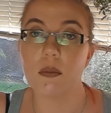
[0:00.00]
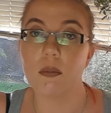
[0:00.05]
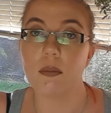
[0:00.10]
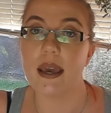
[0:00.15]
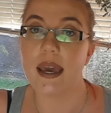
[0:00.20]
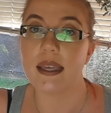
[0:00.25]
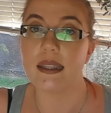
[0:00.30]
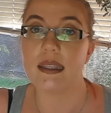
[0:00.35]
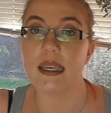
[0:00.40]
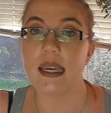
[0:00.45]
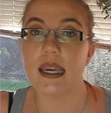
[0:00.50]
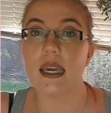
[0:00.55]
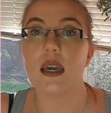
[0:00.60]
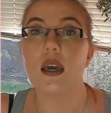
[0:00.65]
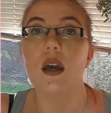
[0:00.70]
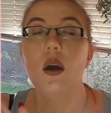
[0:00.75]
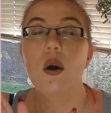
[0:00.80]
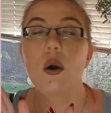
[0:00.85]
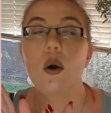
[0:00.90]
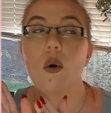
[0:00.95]
badly,
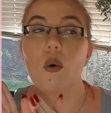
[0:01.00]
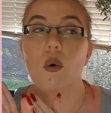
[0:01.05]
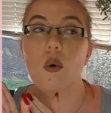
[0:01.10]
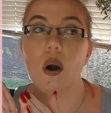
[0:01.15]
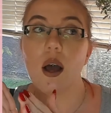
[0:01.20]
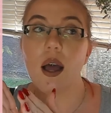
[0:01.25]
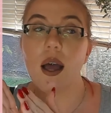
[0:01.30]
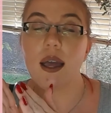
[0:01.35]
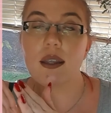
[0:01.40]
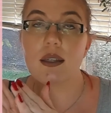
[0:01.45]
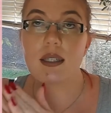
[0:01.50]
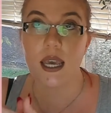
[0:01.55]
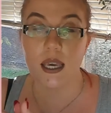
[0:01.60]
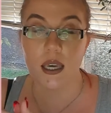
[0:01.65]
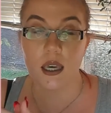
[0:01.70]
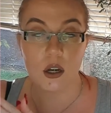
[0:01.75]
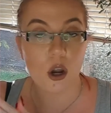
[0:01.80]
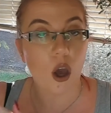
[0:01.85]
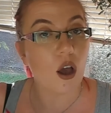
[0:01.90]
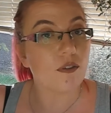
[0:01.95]
or
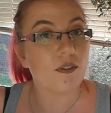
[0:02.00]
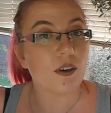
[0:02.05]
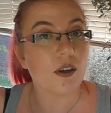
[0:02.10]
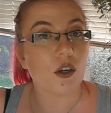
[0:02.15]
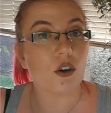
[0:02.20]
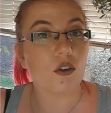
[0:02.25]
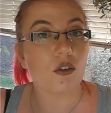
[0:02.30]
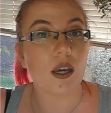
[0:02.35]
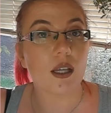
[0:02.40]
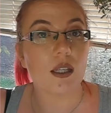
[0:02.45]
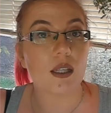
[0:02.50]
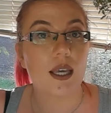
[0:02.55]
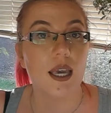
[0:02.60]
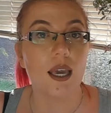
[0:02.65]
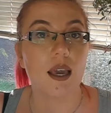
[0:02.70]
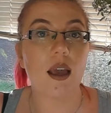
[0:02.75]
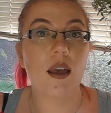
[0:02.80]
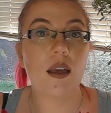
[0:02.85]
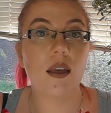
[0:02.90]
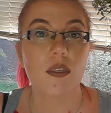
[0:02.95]
taken off
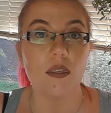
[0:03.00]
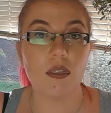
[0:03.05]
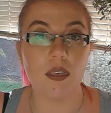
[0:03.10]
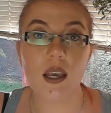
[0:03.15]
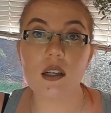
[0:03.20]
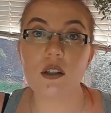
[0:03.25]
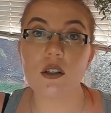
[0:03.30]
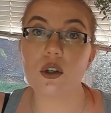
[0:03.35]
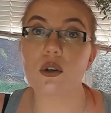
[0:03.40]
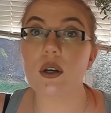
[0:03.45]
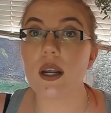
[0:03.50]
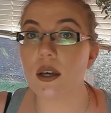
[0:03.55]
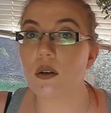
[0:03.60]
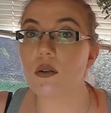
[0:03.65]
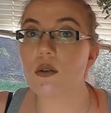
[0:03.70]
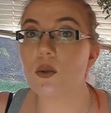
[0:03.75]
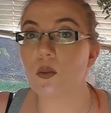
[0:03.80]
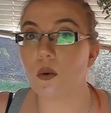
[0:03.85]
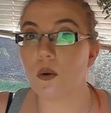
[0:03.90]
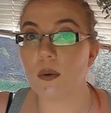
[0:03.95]
incorrectly, then your
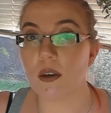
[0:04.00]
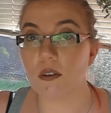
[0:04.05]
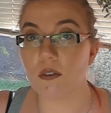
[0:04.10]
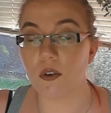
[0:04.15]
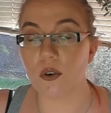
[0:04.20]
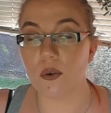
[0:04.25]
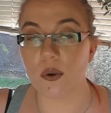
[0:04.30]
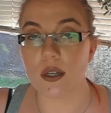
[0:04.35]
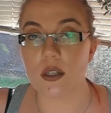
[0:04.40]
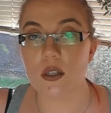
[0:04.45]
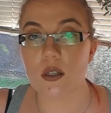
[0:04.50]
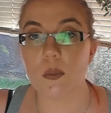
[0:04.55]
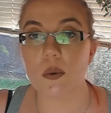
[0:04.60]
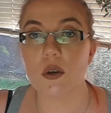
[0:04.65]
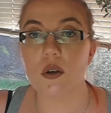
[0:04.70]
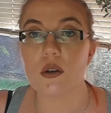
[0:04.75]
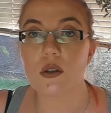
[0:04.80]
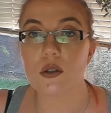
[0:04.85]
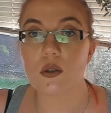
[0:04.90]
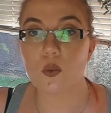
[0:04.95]
nails will be ruined,
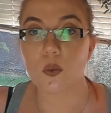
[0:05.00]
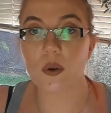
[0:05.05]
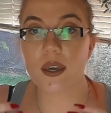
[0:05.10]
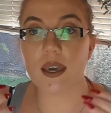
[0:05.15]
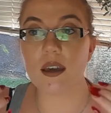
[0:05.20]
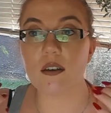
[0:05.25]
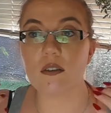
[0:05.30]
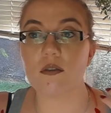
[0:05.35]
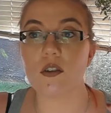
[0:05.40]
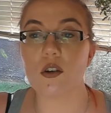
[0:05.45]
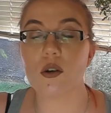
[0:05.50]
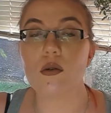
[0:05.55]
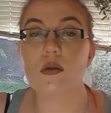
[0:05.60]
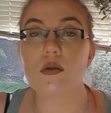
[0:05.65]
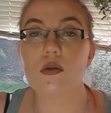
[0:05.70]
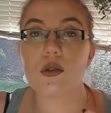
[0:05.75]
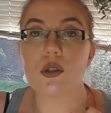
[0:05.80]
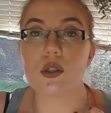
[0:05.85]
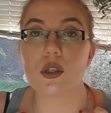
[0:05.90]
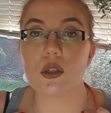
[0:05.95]
because we have
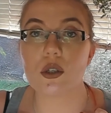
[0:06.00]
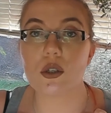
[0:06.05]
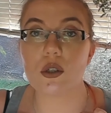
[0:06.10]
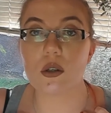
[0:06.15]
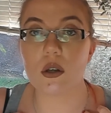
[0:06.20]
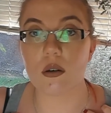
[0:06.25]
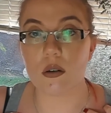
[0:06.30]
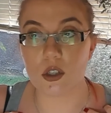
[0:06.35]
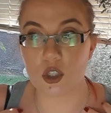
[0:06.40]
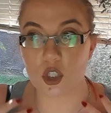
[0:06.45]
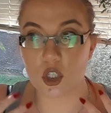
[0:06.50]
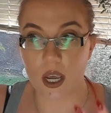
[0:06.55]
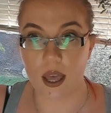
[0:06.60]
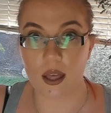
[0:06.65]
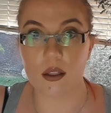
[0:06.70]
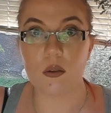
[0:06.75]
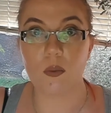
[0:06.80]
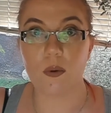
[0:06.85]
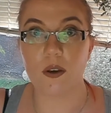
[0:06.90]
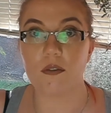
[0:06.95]
used
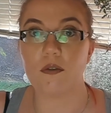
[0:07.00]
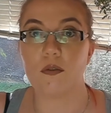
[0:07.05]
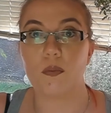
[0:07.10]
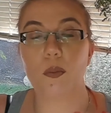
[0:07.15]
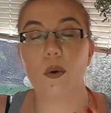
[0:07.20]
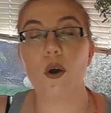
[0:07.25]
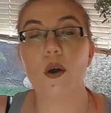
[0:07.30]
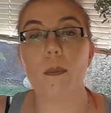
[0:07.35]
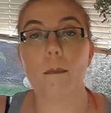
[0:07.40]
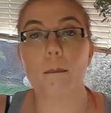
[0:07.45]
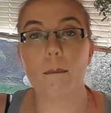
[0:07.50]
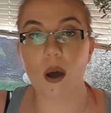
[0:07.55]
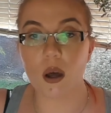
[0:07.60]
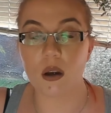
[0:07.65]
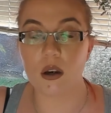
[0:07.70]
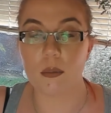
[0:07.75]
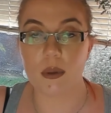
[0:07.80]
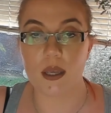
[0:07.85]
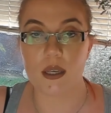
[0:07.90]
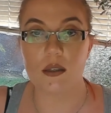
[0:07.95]
gel, we've put
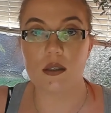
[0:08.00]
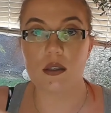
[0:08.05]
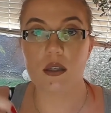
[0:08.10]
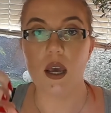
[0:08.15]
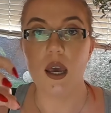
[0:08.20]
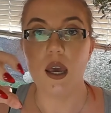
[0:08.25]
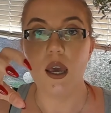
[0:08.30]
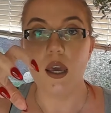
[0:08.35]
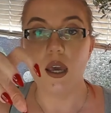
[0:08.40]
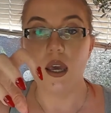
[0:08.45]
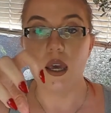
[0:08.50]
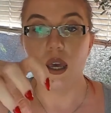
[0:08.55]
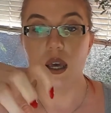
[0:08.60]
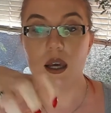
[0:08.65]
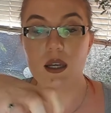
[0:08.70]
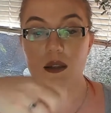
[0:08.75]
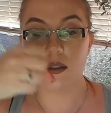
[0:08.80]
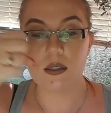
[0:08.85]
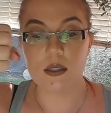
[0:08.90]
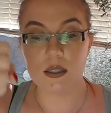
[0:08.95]
monomers
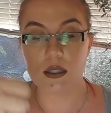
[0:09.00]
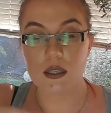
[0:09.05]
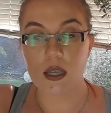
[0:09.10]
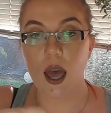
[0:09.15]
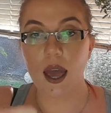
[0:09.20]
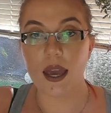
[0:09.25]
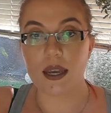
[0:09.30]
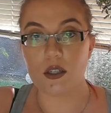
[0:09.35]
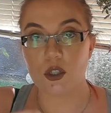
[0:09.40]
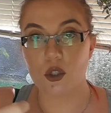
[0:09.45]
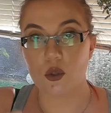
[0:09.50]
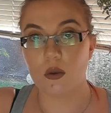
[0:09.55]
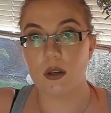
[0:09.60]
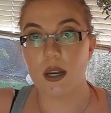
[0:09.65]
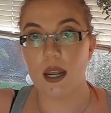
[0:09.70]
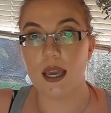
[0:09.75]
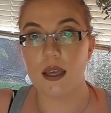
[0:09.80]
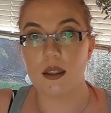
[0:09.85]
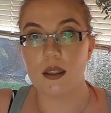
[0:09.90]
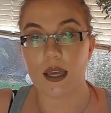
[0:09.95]
inside your
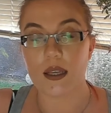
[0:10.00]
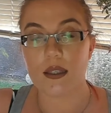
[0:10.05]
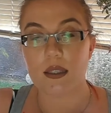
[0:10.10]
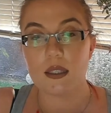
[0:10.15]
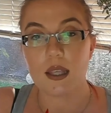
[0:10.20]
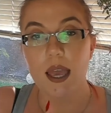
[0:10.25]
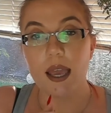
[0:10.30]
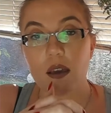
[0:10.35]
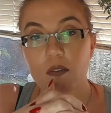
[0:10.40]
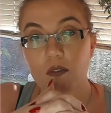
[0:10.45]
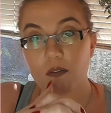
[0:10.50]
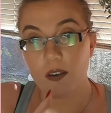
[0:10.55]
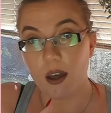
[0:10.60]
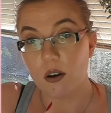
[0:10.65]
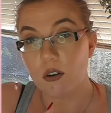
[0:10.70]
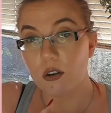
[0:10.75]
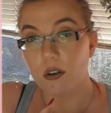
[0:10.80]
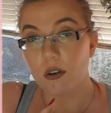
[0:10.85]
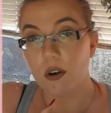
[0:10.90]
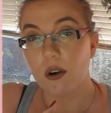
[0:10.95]
nail. It's like
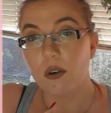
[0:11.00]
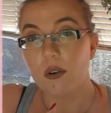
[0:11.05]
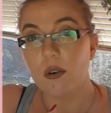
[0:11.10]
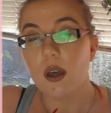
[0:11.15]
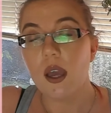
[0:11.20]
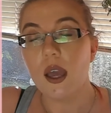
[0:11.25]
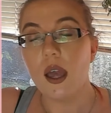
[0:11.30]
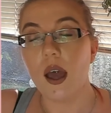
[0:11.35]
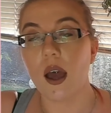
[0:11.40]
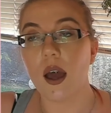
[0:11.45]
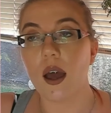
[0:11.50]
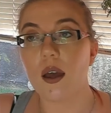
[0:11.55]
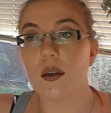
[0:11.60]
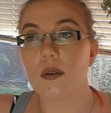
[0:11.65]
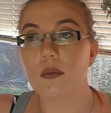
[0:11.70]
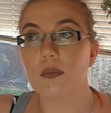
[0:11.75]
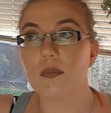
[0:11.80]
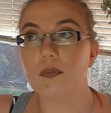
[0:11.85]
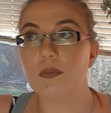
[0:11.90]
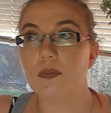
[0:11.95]
Velcro.
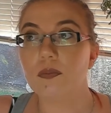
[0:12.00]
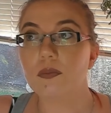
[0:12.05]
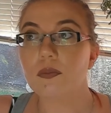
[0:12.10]
And